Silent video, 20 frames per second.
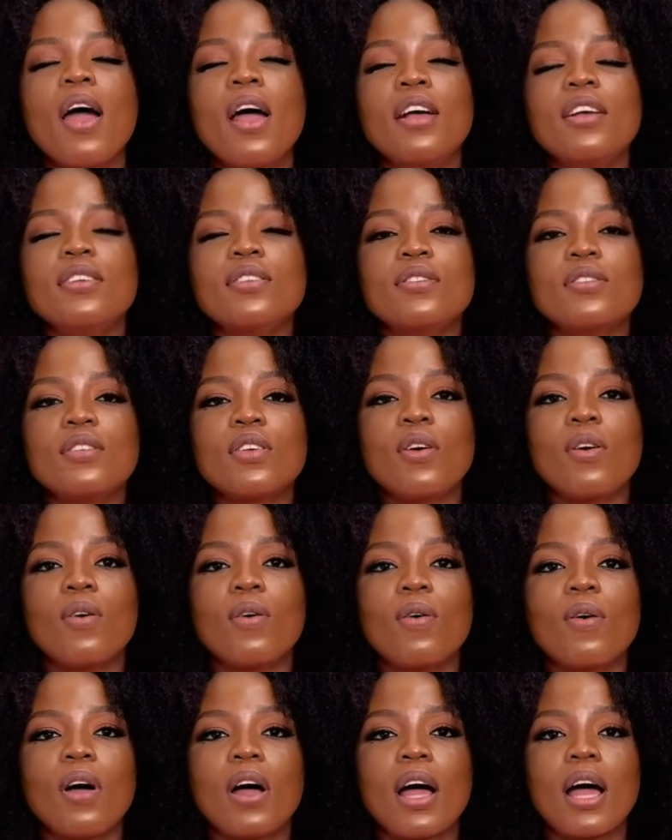
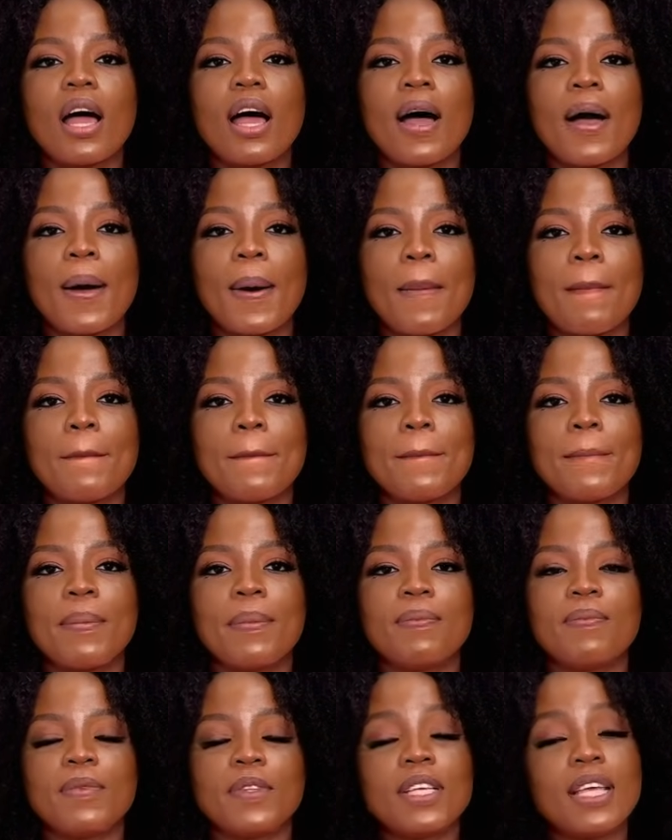So,
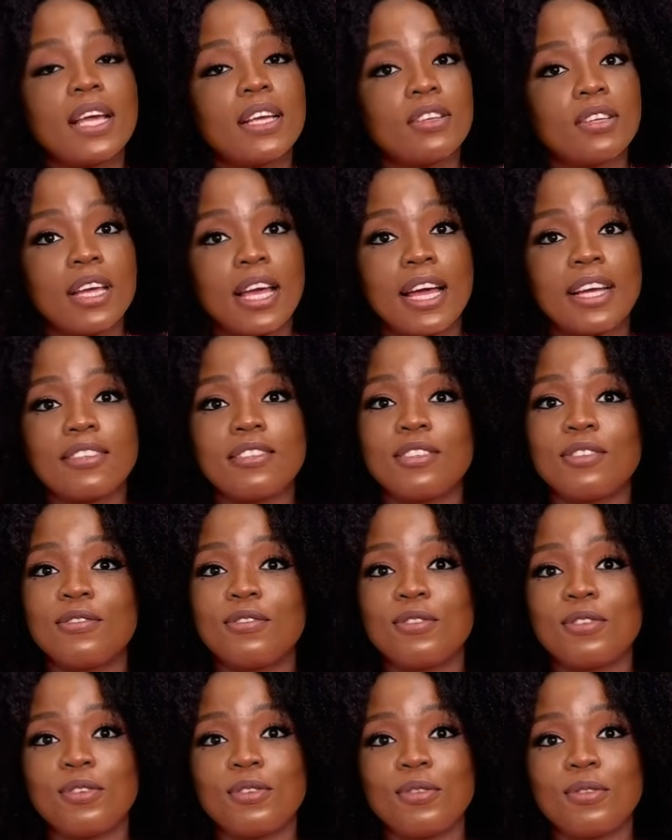yeah, you guys, if
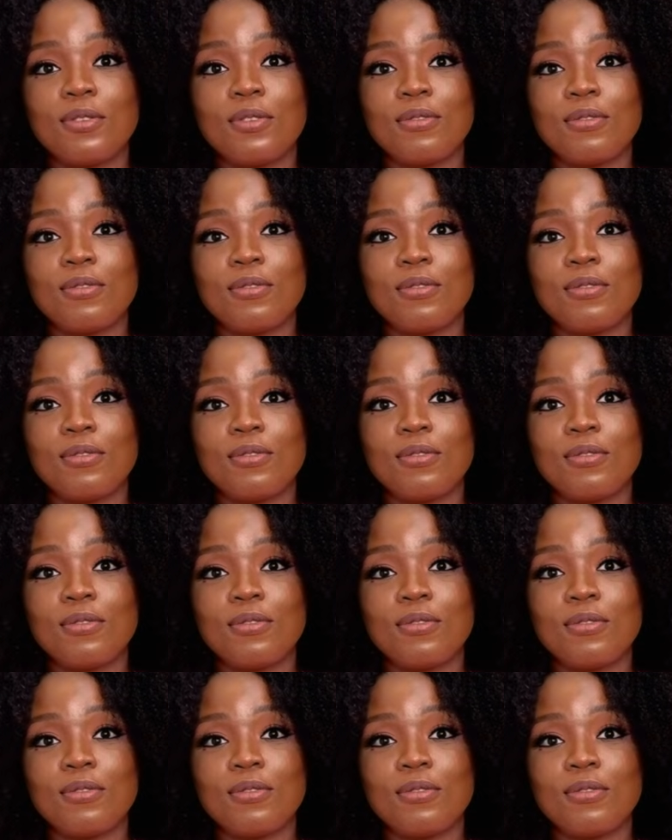you